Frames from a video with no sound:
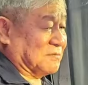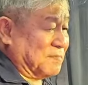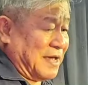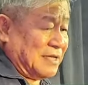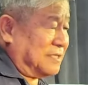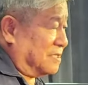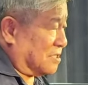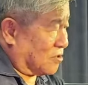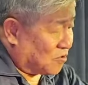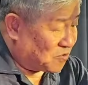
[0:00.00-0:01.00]
space,
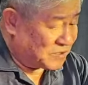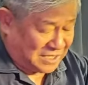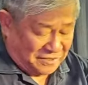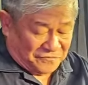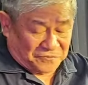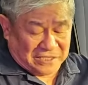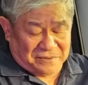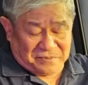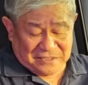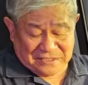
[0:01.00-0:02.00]
your own
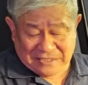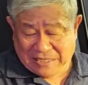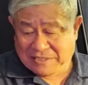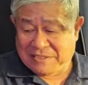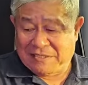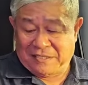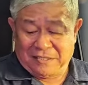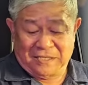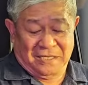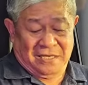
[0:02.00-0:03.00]
infotainment center.
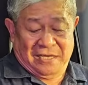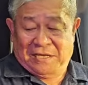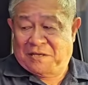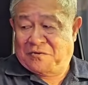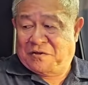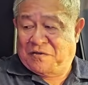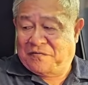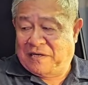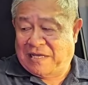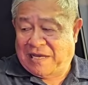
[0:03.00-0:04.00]
You
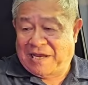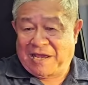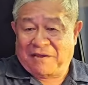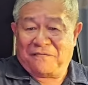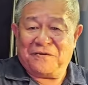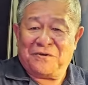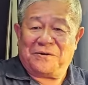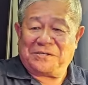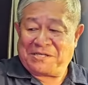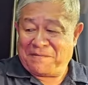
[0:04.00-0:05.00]
even can have
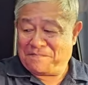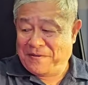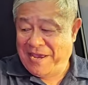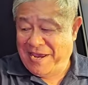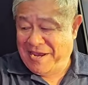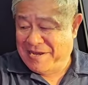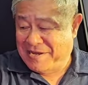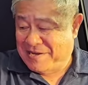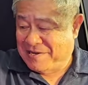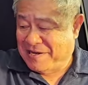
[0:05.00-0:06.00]
your
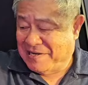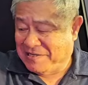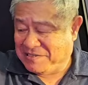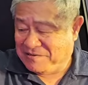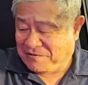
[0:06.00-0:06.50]
champagne in this